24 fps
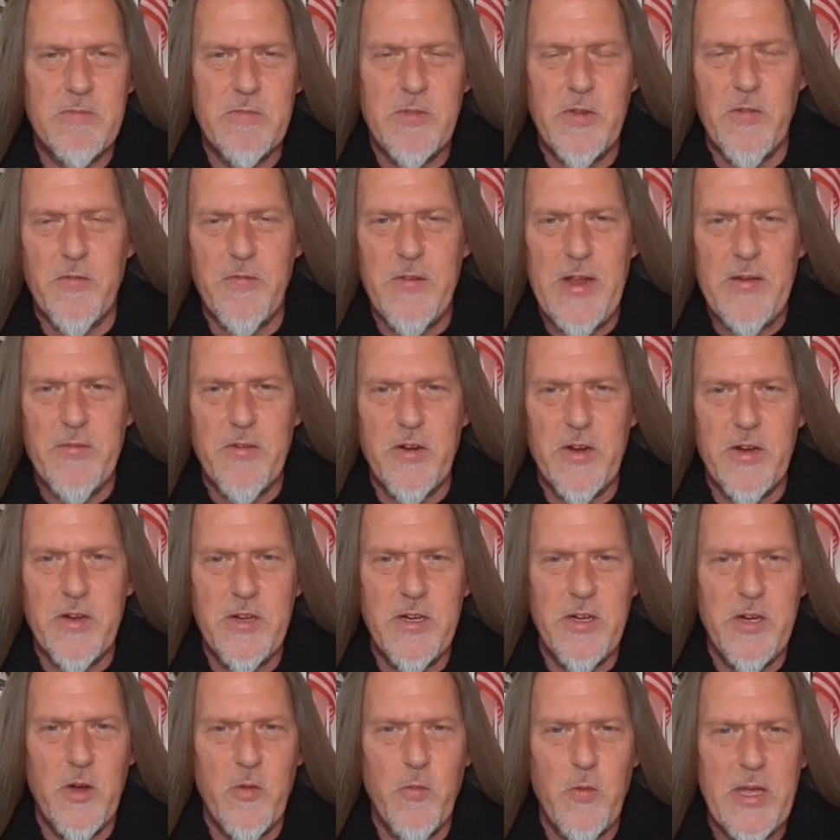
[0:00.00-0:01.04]
your favorite,
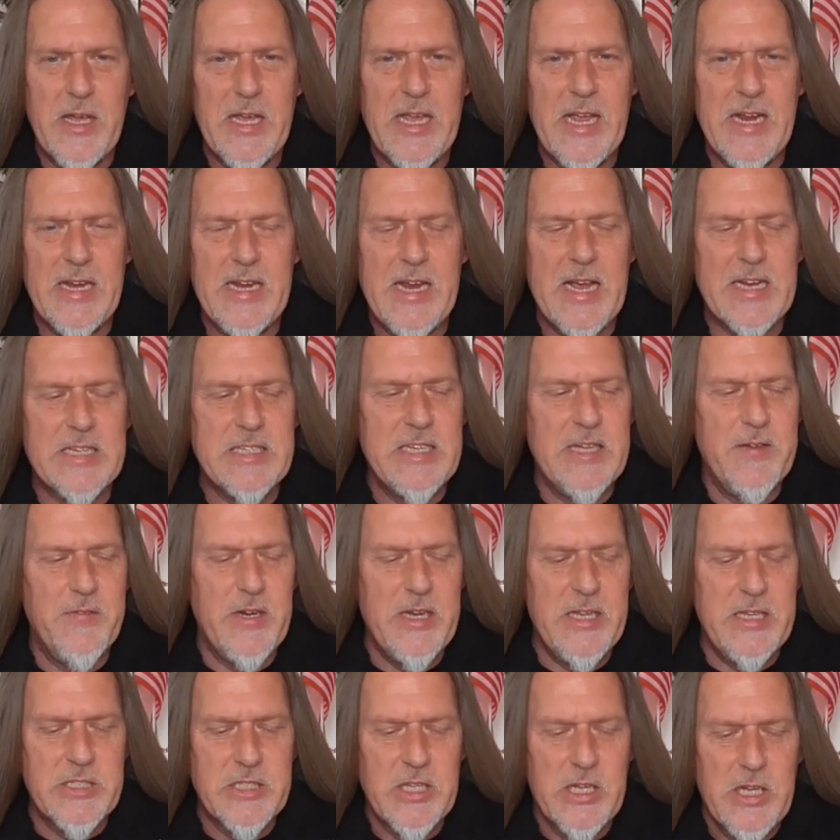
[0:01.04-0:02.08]
weekend
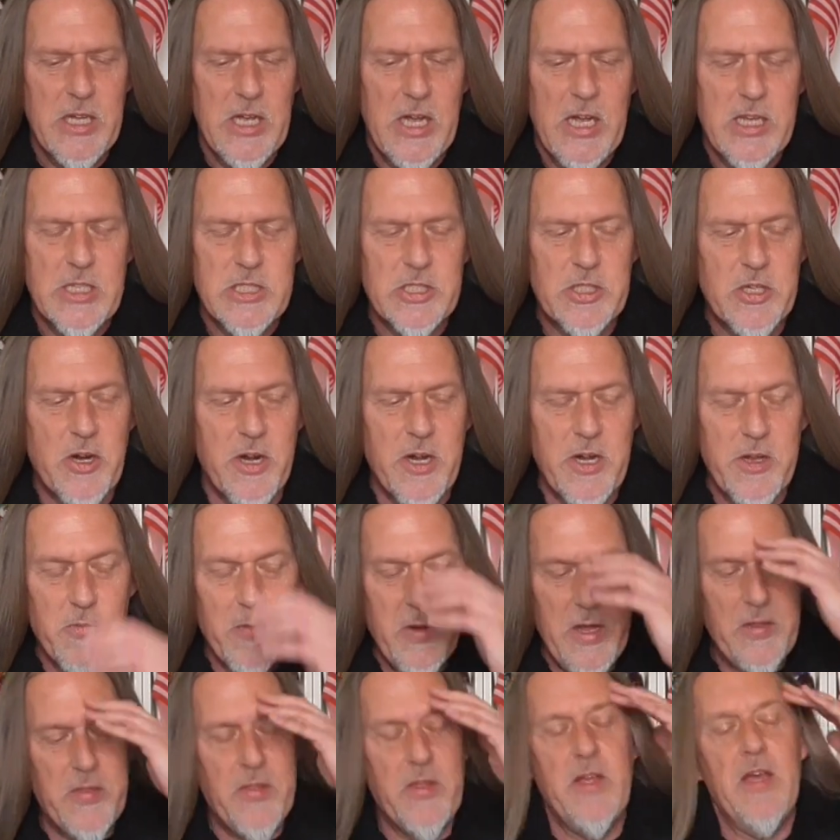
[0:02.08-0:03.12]
activities. Starting
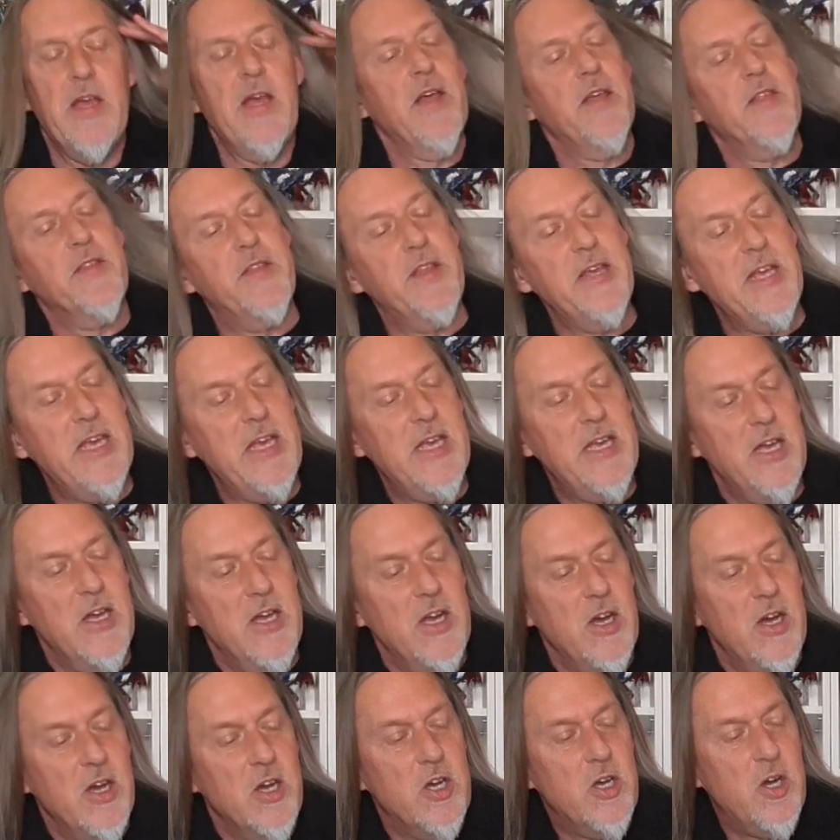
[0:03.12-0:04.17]
with the
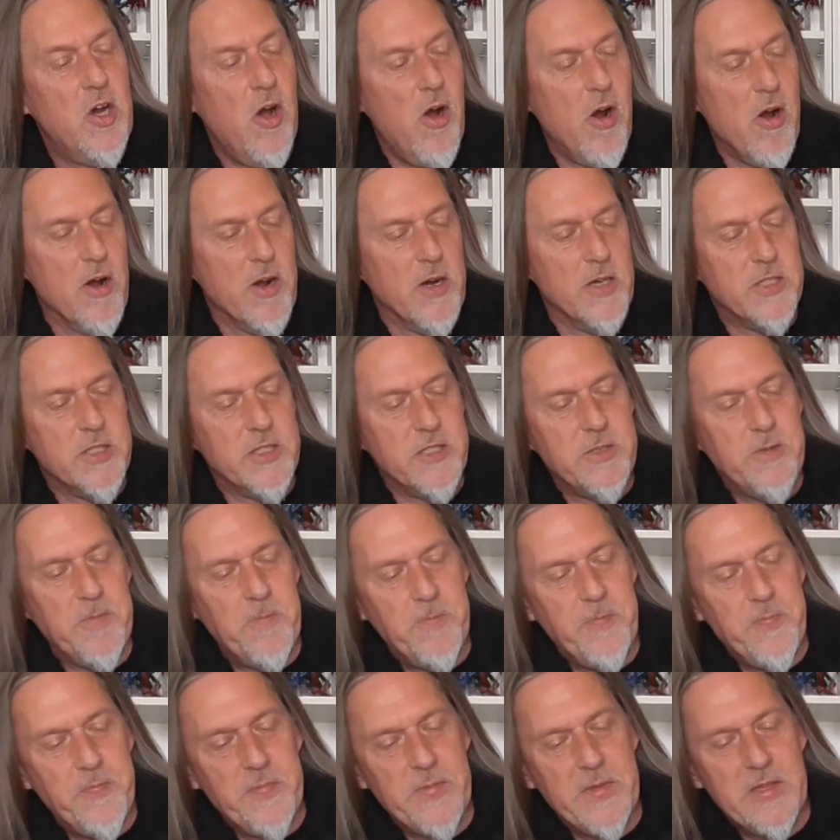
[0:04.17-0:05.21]
cards.
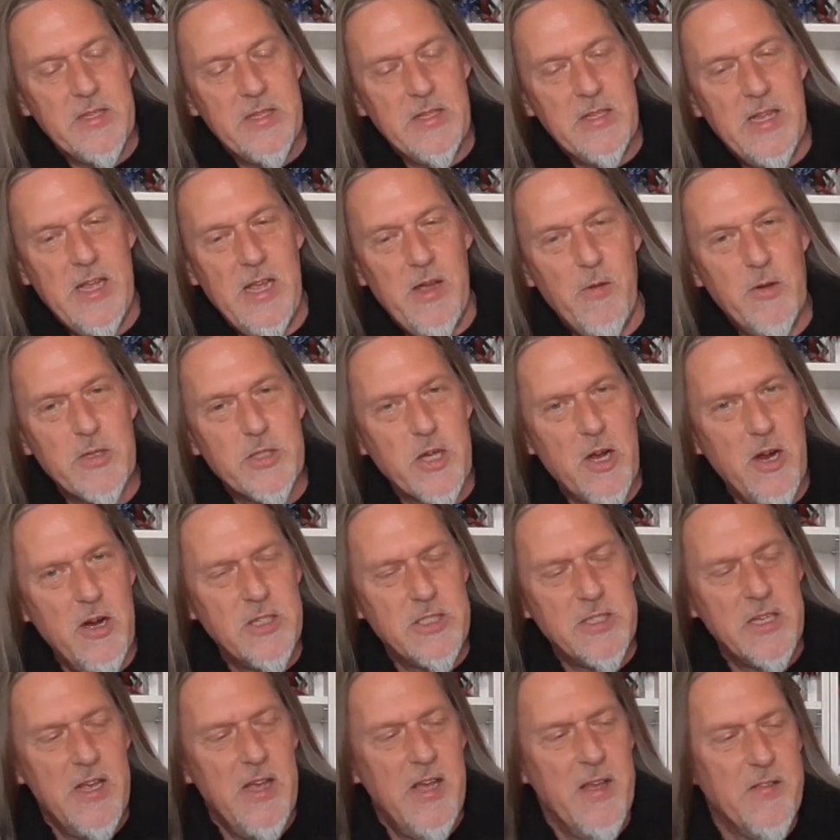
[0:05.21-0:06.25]
And which
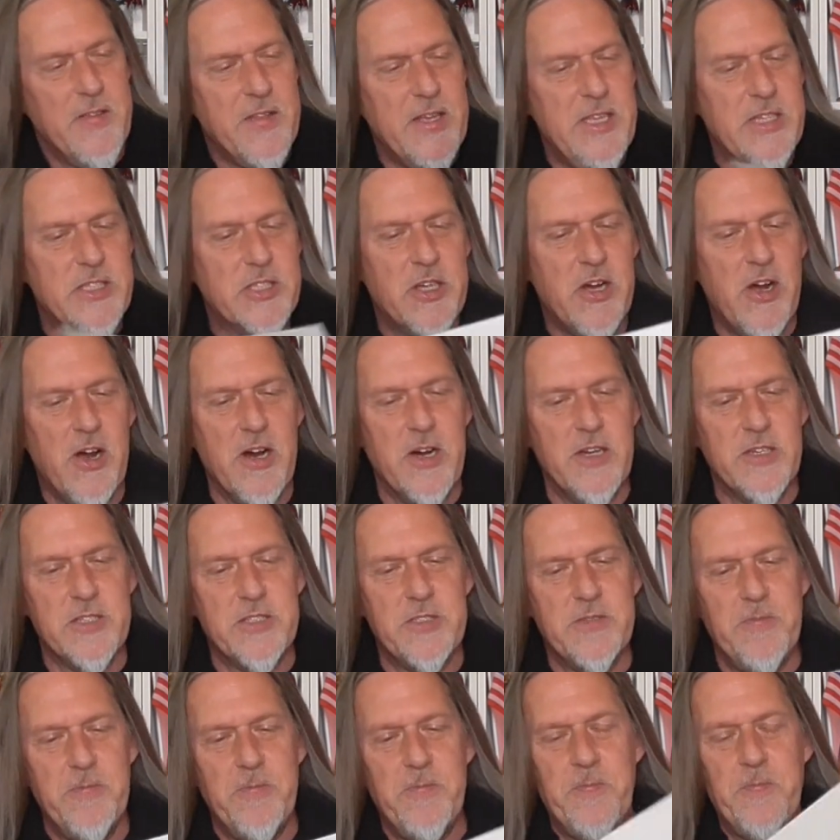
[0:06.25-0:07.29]
cards? These
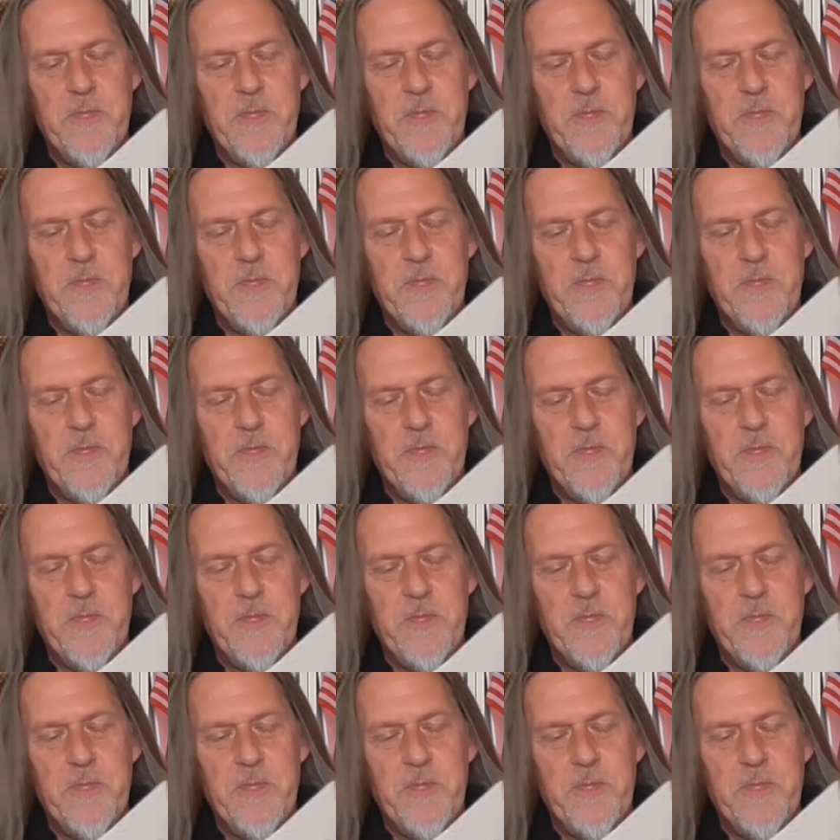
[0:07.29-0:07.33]
cards.